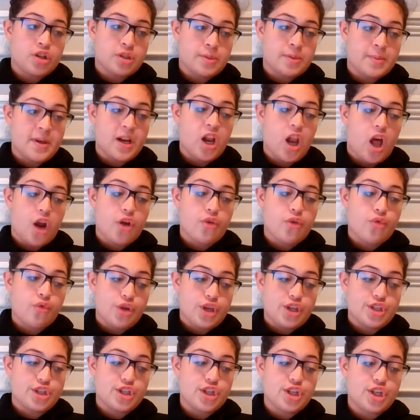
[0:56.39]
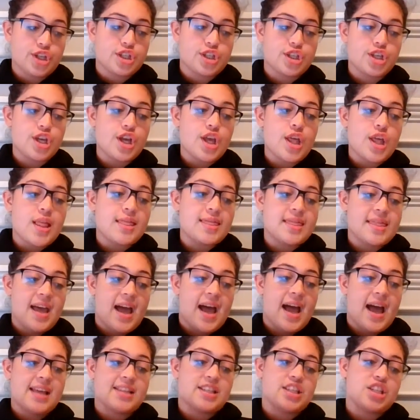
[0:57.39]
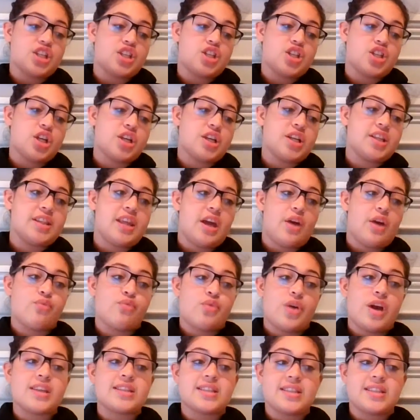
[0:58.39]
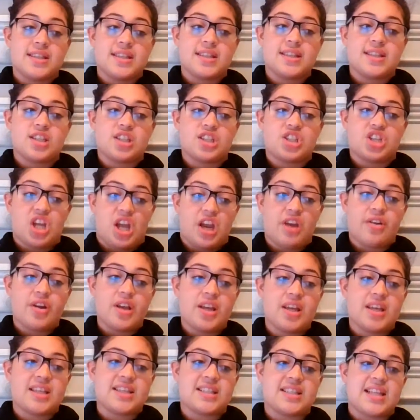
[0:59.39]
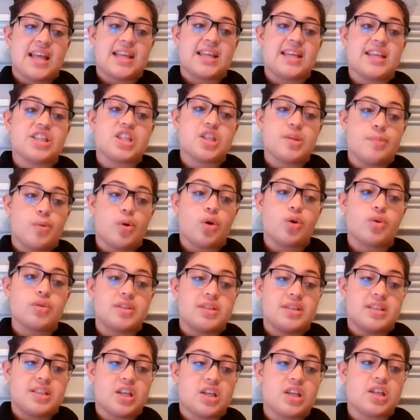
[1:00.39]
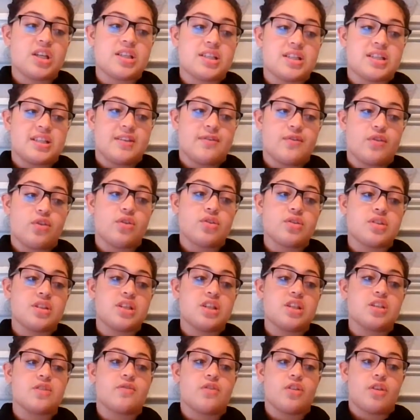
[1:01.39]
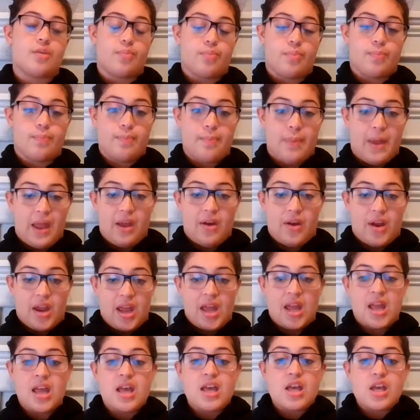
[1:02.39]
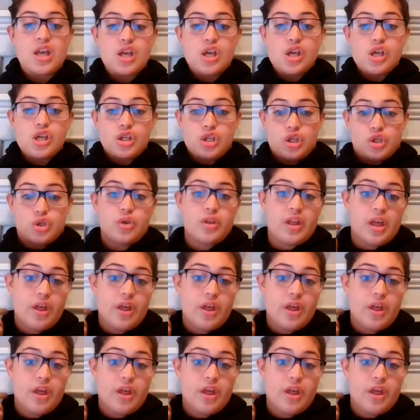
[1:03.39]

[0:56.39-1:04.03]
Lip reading: been a lot of research that has asserted that residence sharing is likely to pose serious difficulties for the parent. So